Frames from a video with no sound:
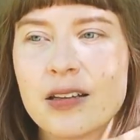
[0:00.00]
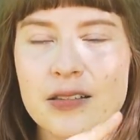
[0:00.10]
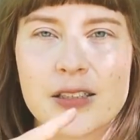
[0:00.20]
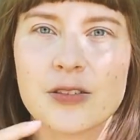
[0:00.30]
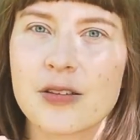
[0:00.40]

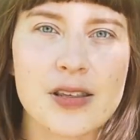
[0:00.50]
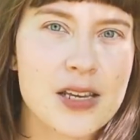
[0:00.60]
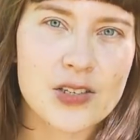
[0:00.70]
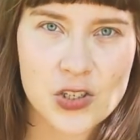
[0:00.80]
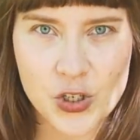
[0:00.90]
little
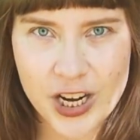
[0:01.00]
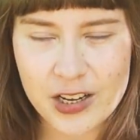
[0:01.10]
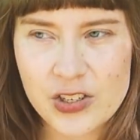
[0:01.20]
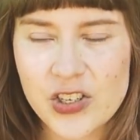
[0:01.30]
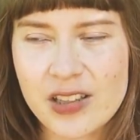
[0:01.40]
things
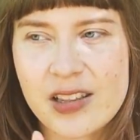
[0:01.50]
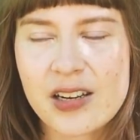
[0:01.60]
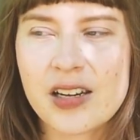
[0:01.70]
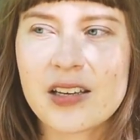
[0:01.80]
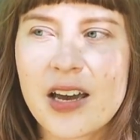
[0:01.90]
change, and then
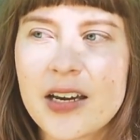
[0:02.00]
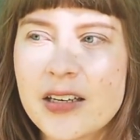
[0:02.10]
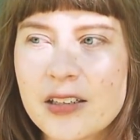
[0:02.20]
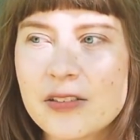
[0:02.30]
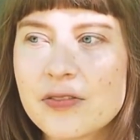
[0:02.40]
it kind
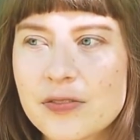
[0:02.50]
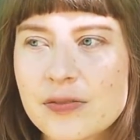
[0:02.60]
of